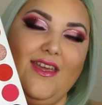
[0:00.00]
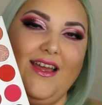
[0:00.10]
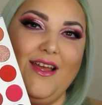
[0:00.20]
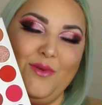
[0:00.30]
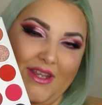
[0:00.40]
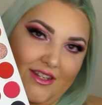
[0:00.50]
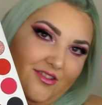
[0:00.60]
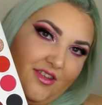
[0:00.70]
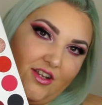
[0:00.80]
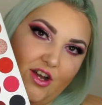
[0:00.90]
I mean,
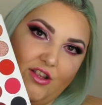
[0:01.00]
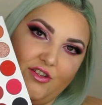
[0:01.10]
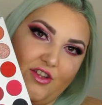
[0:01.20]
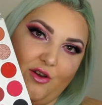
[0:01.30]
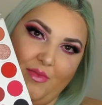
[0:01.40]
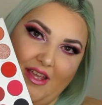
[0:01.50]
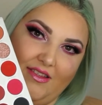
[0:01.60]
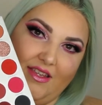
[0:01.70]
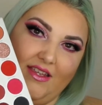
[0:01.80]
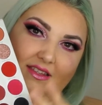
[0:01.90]
the colors are
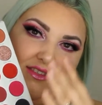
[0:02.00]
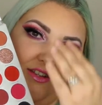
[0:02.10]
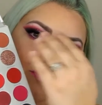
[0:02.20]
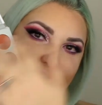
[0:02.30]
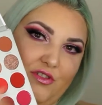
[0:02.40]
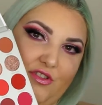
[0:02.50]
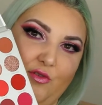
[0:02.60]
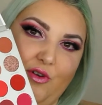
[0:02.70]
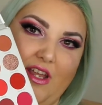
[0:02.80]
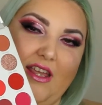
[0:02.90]
amazing. The color
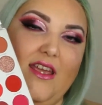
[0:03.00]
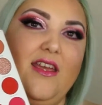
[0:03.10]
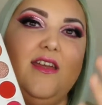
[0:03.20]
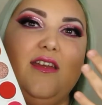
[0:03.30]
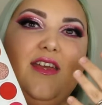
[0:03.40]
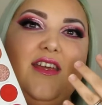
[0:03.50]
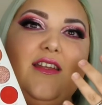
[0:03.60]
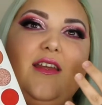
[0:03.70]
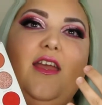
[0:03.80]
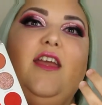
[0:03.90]
story,
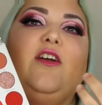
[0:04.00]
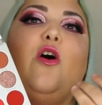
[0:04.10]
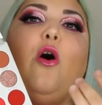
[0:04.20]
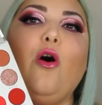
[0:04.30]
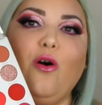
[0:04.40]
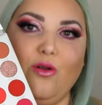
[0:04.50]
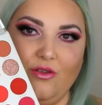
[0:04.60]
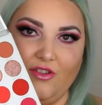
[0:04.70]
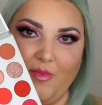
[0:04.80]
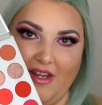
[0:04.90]
it
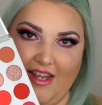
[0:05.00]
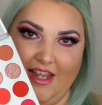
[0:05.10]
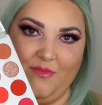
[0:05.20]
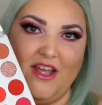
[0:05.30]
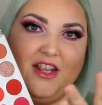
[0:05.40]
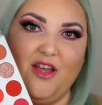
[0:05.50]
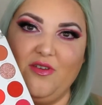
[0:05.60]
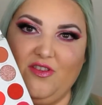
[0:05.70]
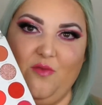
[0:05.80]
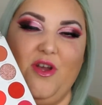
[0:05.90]
calls my name. I love
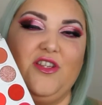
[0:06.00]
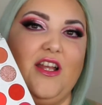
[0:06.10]
it so much.